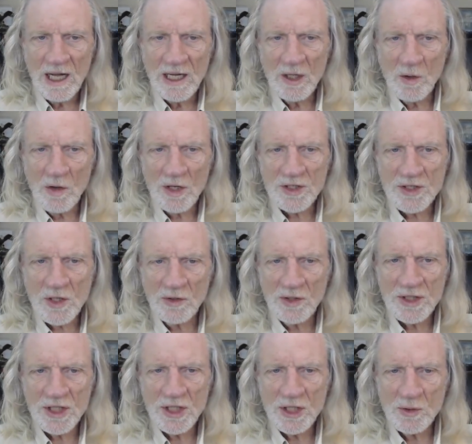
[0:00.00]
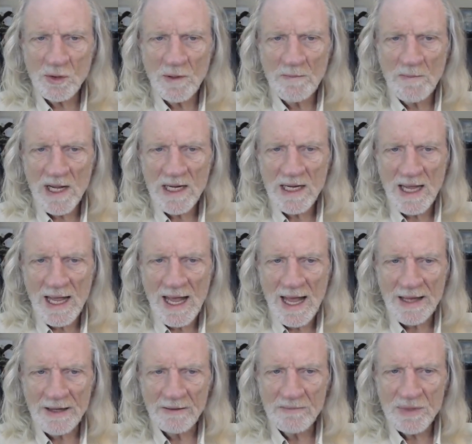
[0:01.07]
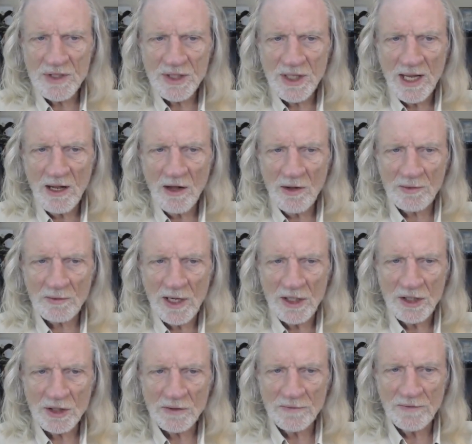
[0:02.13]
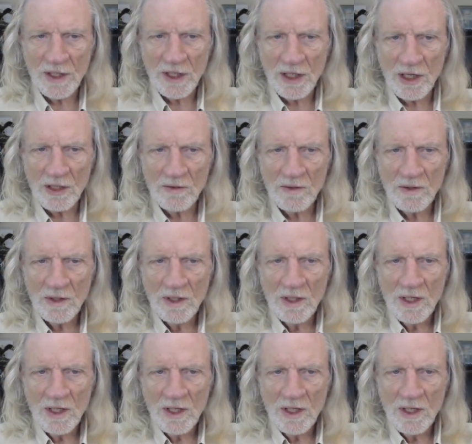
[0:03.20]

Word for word: I also listened to a Mike Adams, the Health Ranger video,